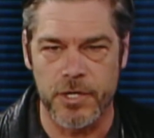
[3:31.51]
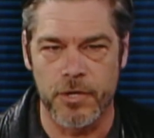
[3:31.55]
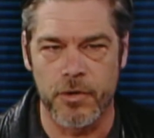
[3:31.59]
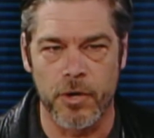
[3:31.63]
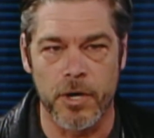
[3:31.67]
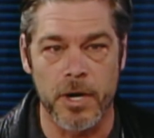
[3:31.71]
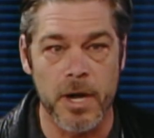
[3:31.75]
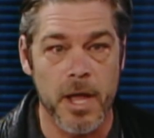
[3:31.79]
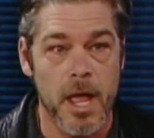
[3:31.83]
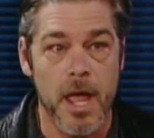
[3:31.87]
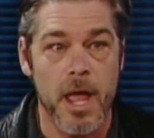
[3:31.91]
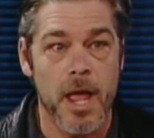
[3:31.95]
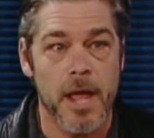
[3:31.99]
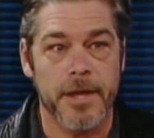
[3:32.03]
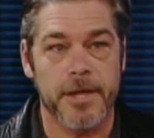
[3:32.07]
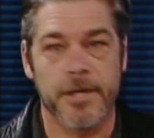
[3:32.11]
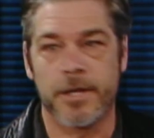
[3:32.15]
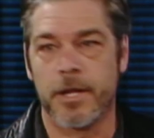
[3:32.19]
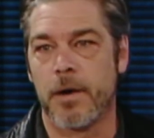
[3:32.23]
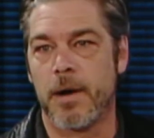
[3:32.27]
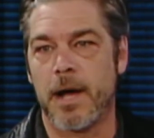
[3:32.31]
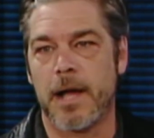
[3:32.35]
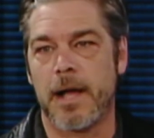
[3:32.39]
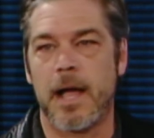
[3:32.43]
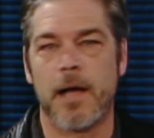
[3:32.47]
Or, you
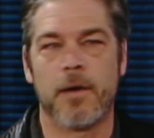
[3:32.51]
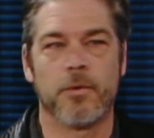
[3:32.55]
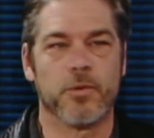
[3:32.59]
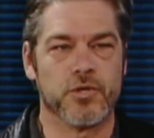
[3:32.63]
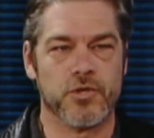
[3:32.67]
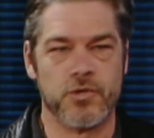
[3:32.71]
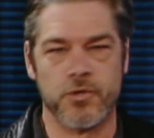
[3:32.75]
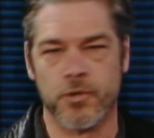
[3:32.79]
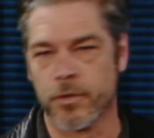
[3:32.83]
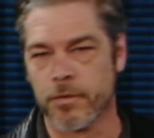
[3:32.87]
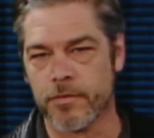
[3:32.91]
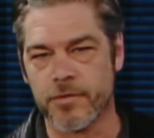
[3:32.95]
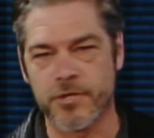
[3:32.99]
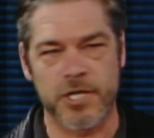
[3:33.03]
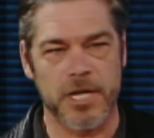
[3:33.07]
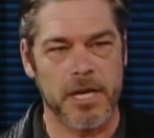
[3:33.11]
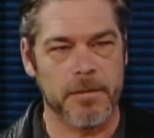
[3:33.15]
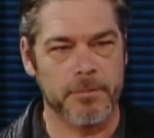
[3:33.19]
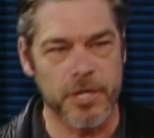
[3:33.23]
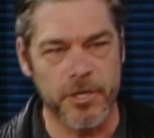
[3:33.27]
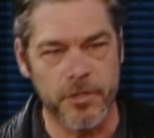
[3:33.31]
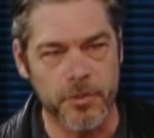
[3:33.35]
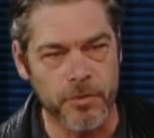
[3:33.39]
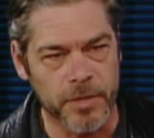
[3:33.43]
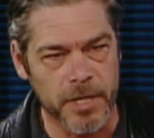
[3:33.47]
know, I, I was nervous
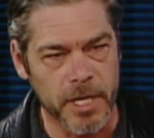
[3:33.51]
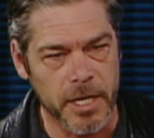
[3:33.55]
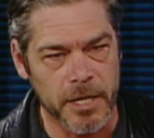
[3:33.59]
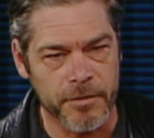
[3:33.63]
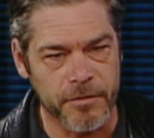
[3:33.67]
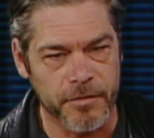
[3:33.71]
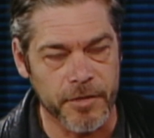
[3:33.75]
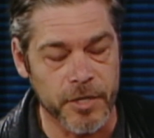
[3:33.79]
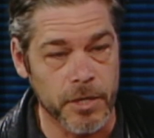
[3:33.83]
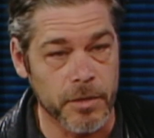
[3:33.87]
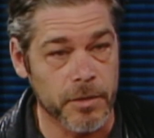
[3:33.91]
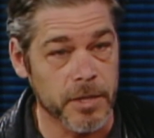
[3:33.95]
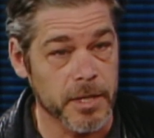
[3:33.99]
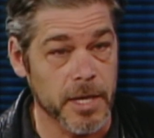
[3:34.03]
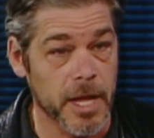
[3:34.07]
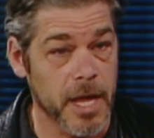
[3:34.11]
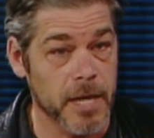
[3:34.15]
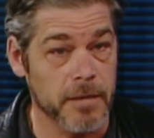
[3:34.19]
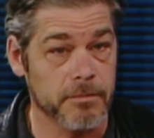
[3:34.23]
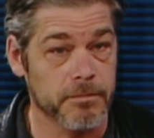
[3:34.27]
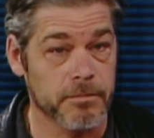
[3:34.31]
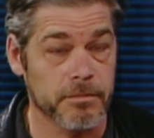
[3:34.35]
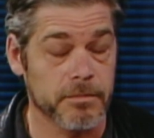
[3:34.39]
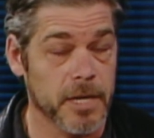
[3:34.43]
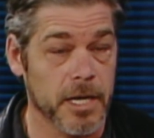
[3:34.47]
coming to do an interview and,
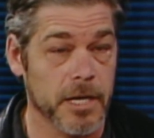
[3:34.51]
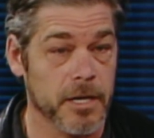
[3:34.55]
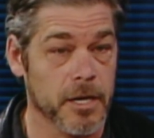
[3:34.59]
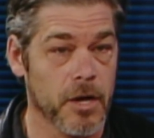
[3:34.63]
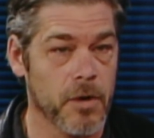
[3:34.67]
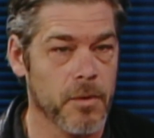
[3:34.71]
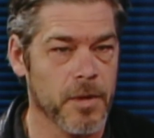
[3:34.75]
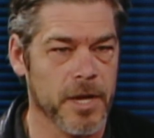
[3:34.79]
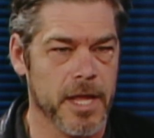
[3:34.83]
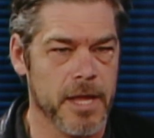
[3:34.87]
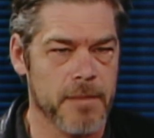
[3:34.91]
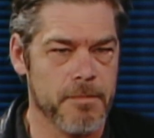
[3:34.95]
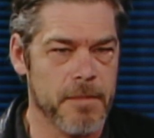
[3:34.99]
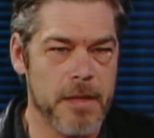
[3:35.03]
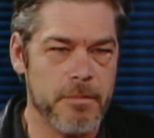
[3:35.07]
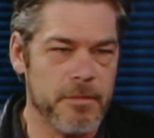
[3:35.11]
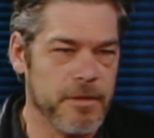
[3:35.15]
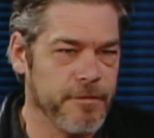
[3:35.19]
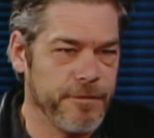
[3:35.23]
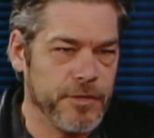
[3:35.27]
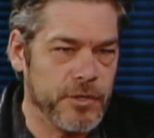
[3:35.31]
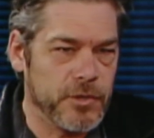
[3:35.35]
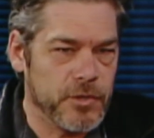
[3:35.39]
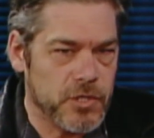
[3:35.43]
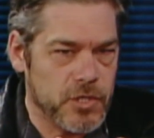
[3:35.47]
and, you know, and he made me
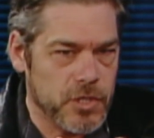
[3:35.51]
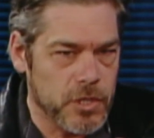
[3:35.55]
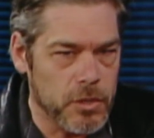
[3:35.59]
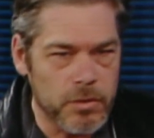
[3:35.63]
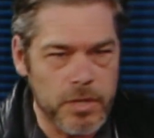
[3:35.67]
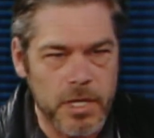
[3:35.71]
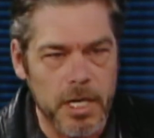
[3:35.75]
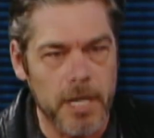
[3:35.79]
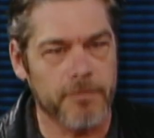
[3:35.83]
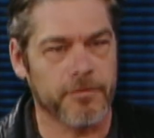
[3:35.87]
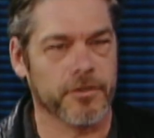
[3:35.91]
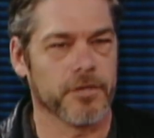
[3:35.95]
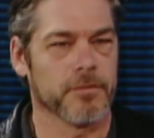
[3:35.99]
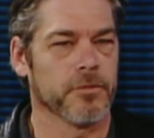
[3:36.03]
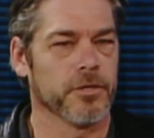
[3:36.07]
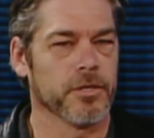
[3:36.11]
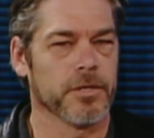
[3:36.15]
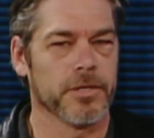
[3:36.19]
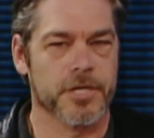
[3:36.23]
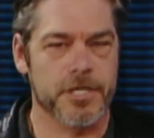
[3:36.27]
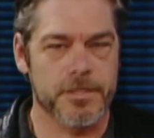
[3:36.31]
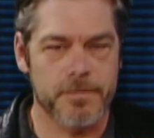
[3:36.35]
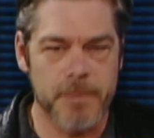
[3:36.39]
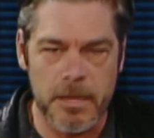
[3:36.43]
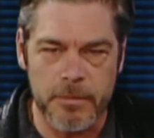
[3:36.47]
feel so comfortable
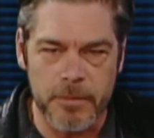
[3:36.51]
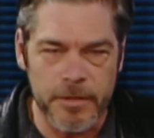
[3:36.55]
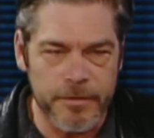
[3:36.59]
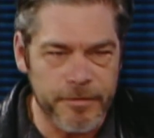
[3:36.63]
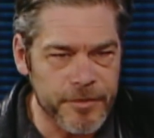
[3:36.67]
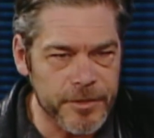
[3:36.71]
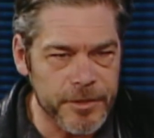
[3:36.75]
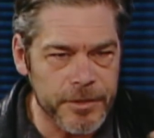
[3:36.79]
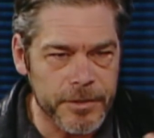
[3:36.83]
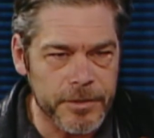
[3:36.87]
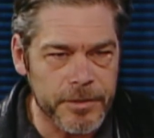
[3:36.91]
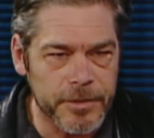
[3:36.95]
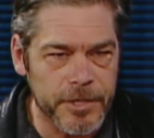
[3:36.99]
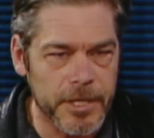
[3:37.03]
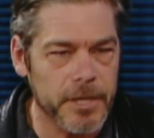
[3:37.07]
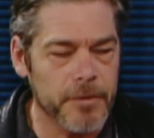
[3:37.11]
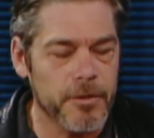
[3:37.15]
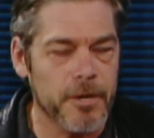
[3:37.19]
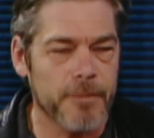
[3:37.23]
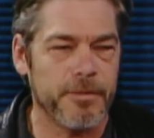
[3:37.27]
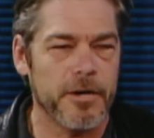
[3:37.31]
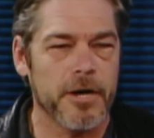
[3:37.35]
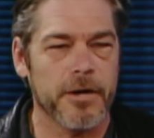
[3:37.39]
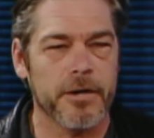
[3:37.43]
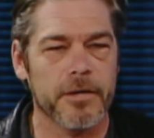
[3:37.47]
and just made me feel, you know,
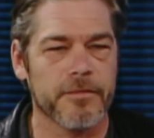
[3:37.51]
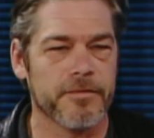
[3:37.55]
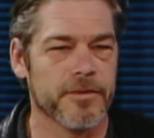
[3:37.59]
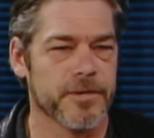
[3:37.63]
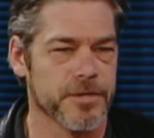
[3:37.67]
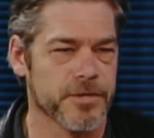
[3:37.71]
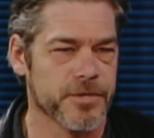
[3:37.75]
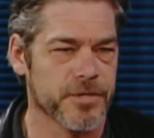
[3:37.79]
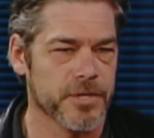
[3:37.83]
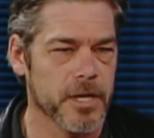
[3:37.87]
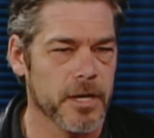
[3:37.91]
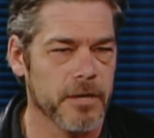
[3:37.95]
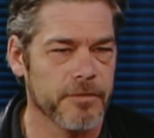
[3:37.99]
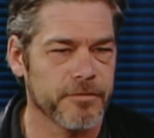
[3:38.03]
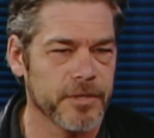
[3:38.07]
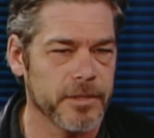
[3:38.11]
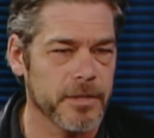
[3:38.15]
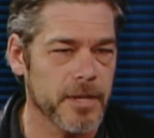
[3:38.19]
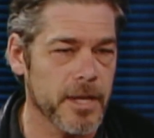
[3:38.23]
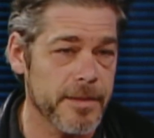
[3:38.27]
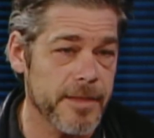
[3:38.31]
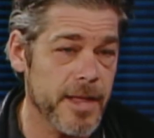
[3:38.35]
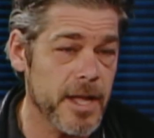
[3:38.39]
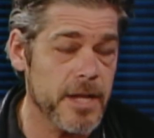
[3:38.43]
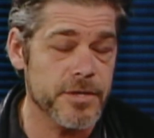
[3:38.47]
a part of it and stuff. And,
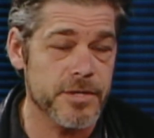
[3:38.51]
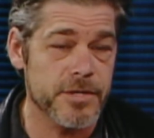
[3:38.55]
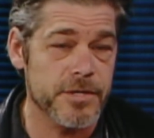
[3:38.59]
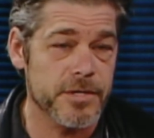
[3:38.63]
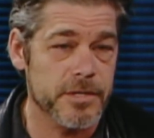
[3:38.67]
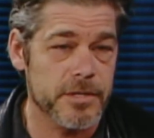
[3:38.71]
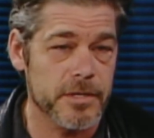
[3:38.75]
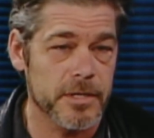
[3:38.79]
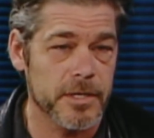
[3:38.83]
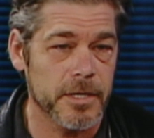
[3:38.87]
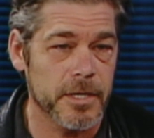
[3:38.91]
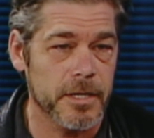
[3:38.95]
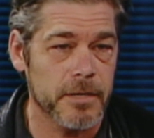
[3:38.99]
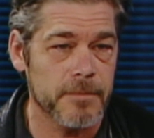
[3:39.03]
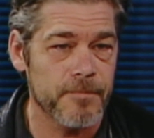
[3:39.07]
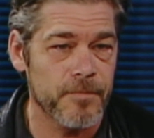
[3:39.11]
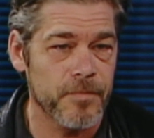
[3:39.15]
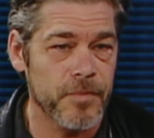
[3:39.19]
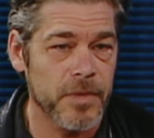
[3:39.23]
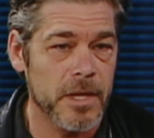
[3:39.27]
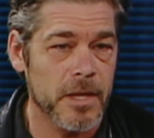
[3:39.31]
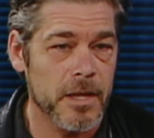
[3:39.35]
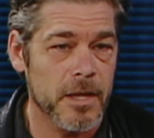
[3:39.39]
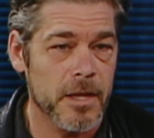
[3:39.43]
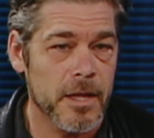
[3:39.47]
and that's, you know,
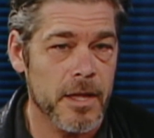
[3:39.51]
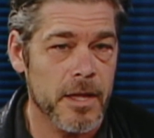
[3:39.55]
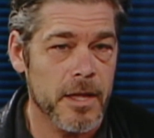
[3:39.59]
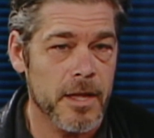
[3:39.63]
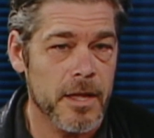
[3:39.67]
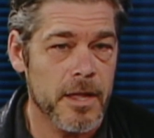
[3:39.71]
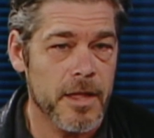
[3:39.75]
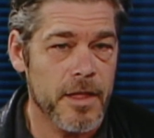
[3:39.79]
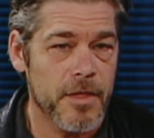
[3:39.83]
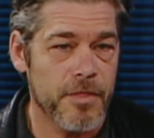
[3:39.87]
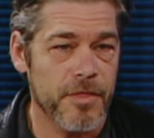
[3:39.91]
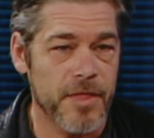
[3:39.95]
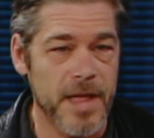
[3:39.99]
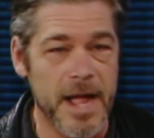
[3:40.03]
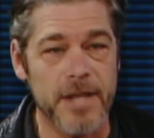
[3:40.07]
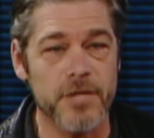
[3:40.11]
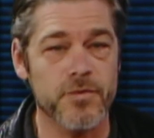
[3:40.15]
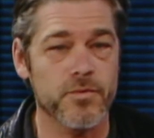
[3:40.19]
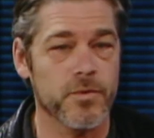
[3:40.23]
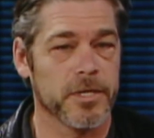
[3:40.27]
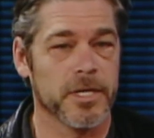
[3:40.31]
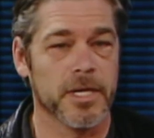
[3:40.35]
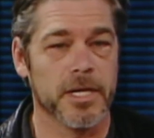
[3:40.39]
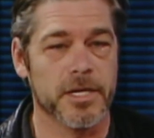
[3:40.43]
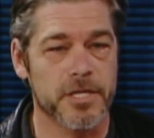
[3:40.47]
that's
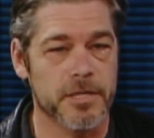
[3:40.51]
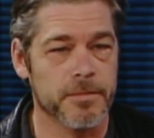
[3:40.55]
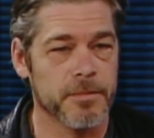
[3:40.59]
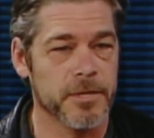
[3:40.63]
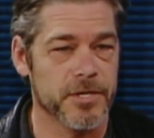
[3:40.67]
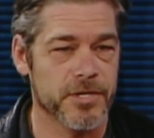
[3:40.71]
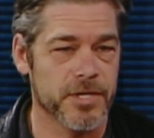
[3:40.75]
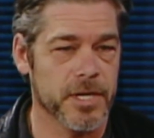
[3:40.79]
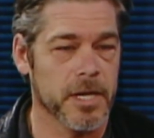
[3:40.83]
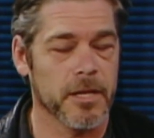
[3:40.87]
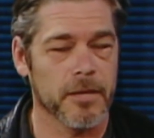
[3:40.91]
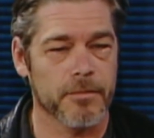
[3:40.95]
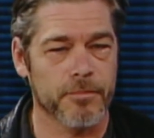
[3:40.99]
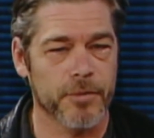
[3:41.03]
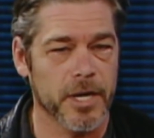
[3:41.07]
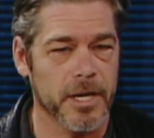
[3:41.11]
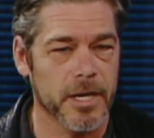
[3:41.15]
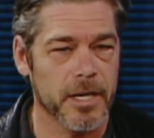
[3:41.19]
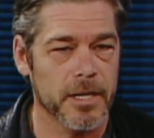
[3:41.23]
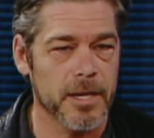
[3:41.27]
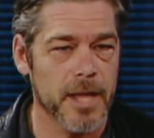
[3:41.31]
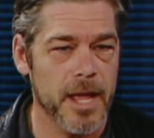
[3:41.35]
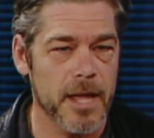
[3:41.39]
what needs to be celebrated.